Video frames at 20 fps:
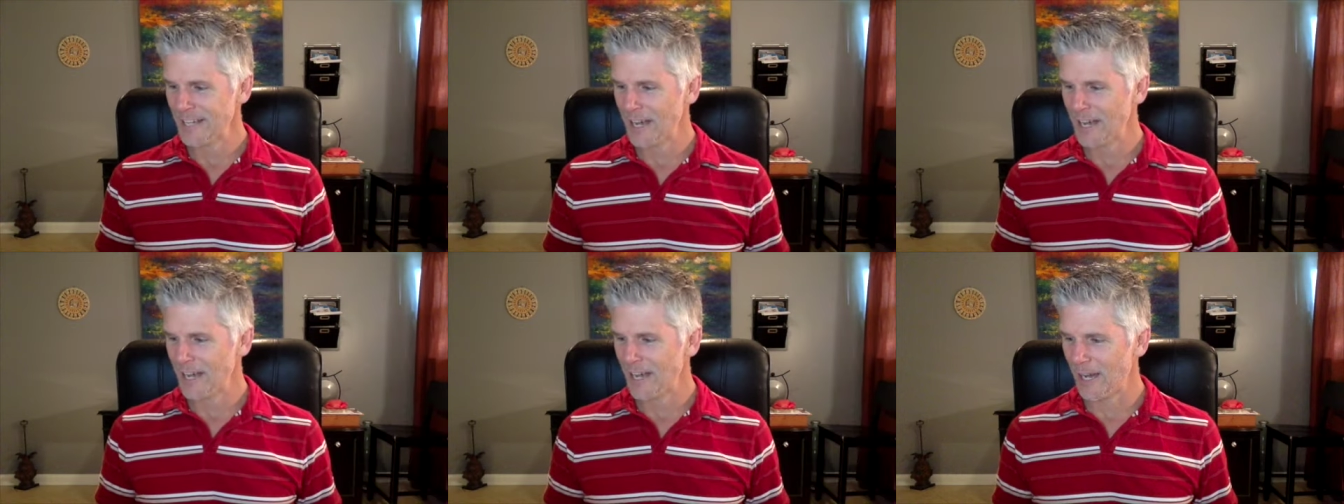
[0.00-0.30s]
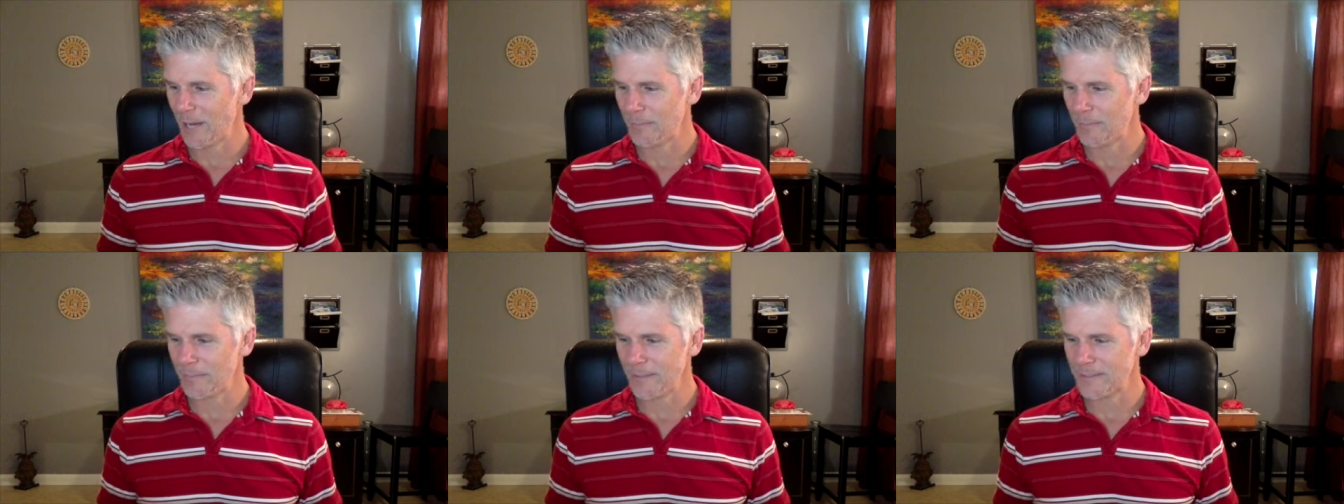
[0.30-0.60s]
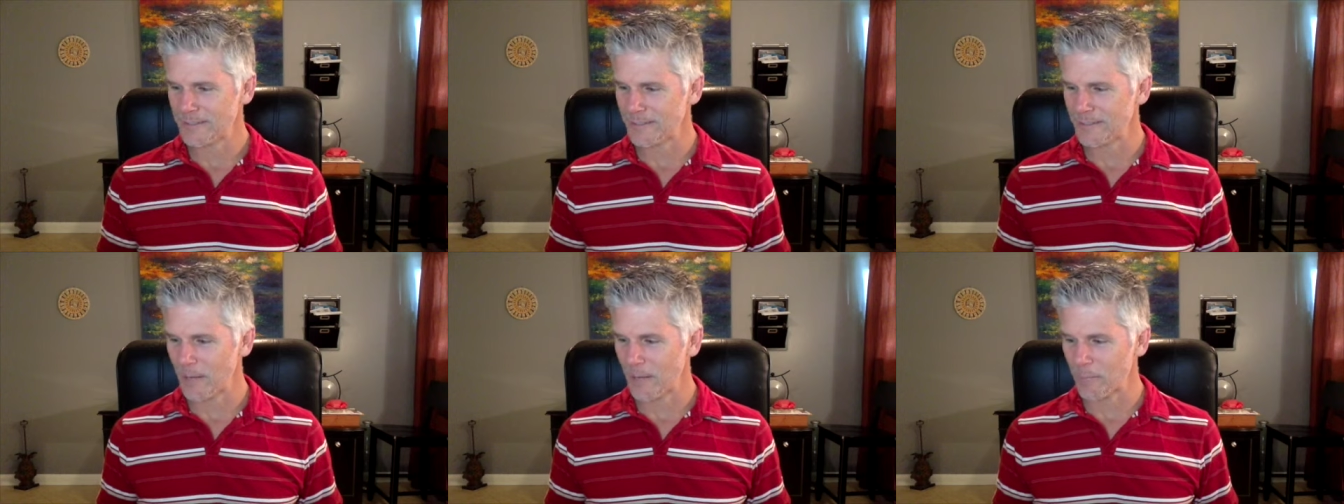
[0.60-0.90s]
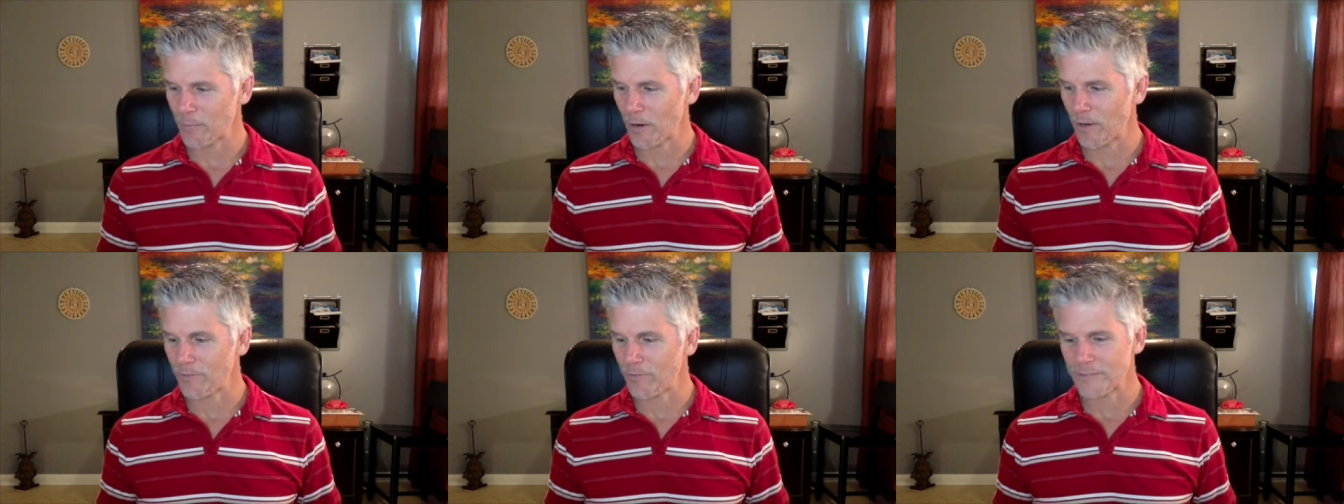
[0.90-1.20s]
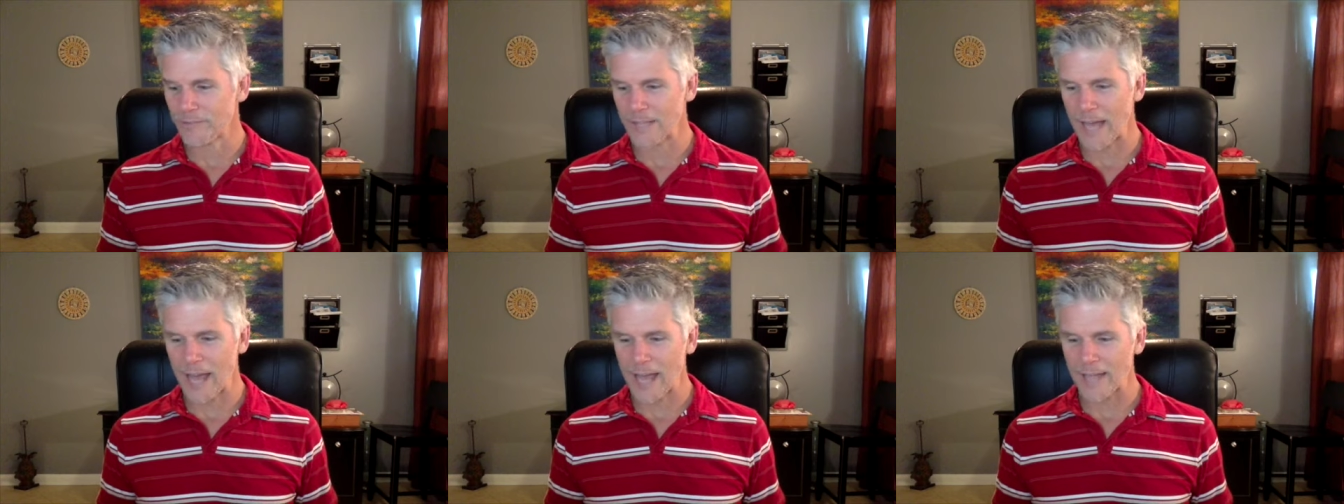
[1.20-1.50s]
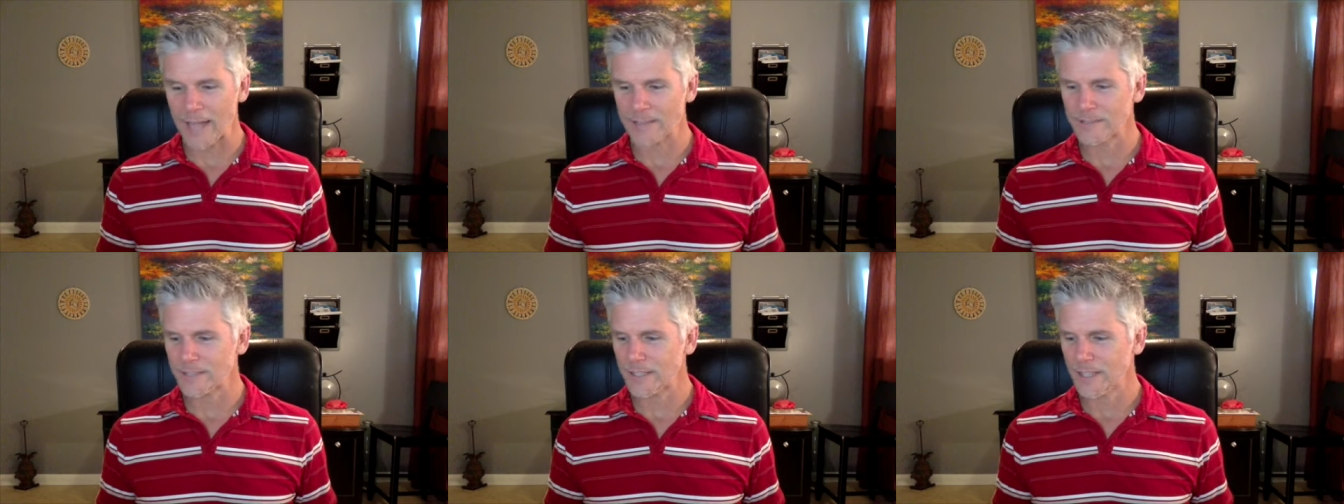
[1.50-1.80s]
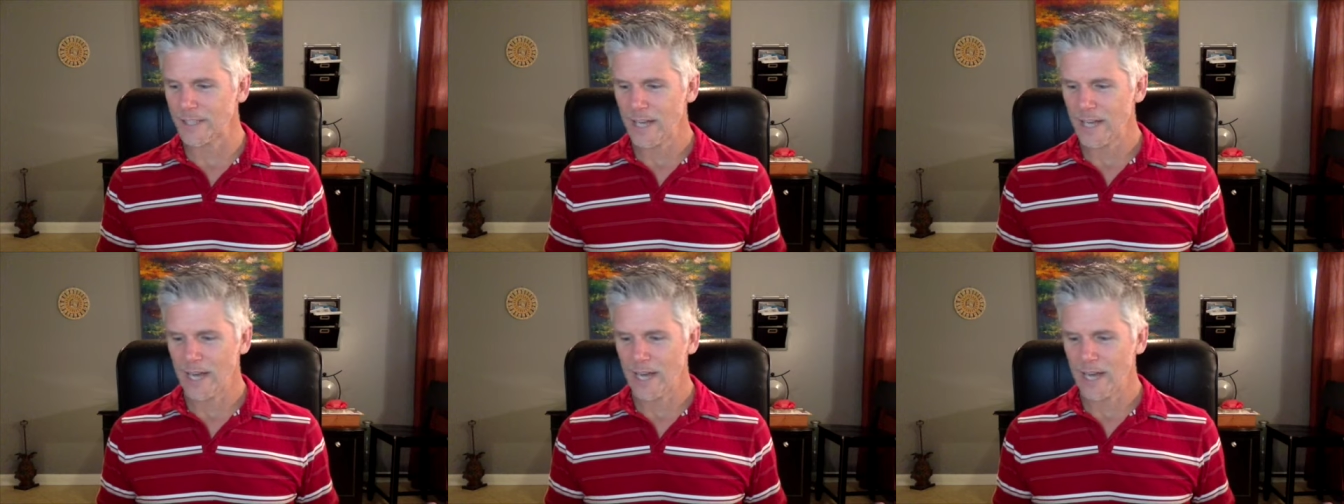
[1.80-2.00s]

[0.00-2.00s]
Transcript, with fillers: It's the number of light.